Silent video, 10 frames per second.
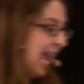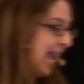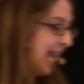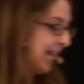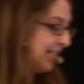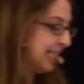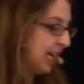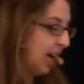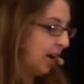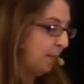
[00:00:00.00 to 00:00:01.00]
And
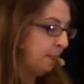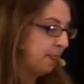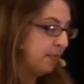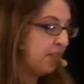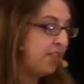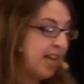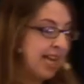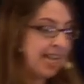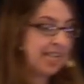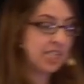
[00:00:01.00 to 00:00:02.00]
um, the thing
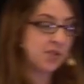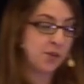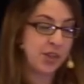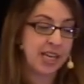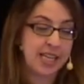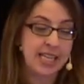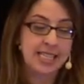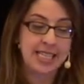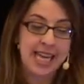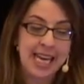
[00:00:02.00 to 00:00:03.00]
is, for the,
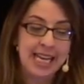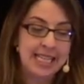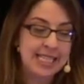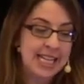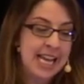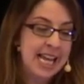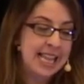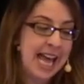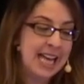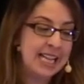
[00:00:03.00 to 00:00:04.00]
these kids,
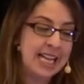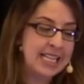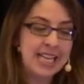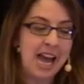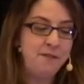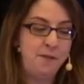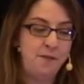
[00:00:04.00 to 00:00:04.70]
that they did not